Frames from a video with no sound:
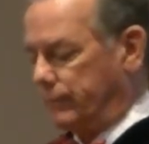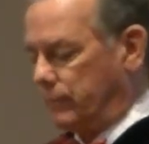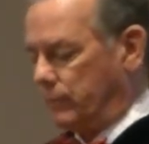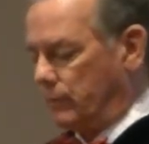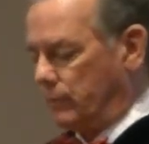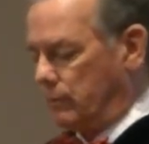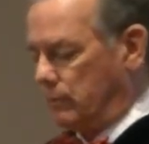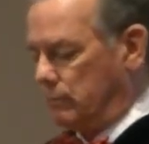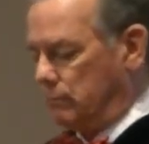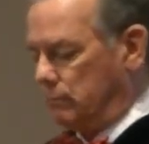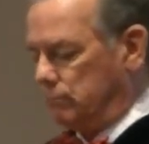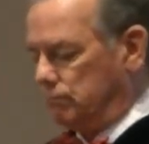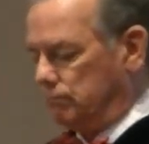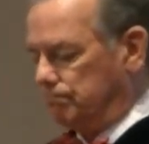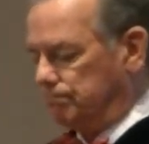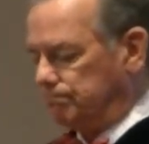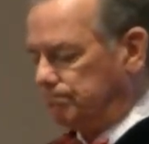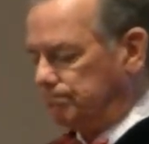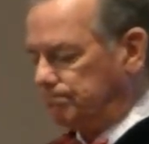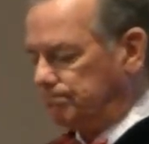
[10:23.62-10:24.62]

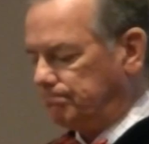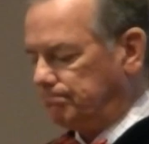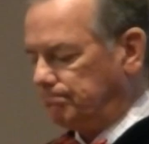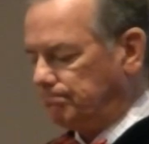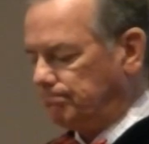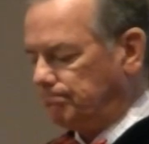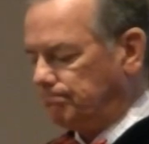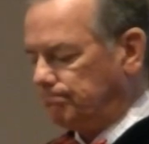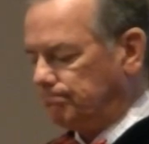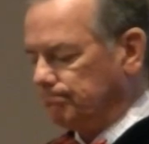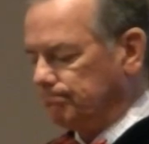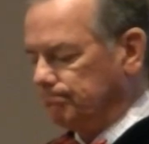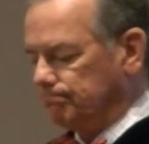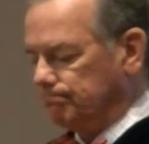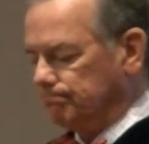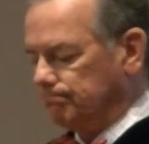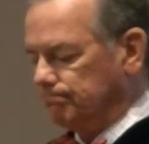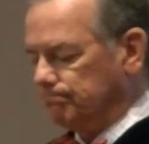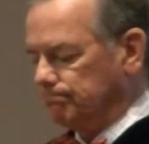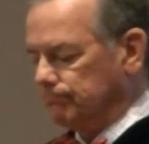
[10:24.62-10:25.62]

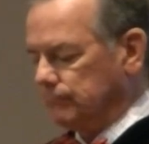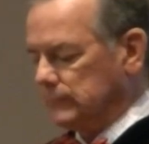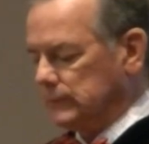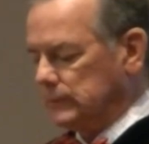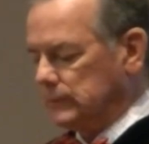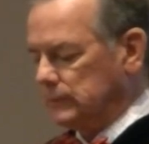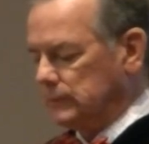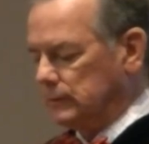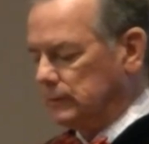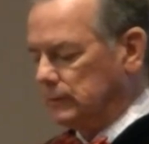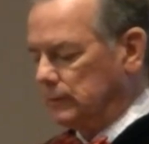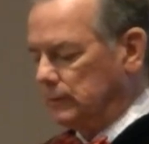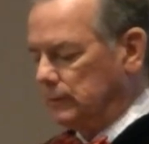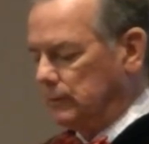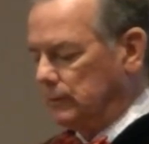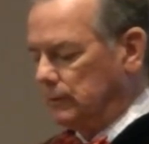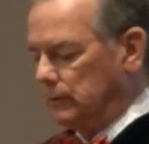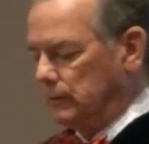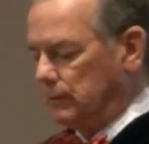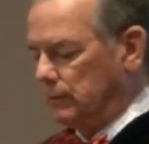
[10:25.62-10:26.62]

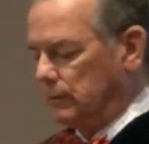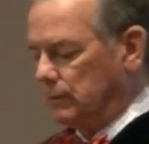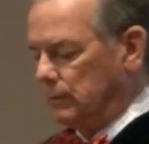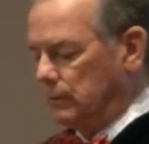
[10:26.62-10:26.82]
Nothing is said.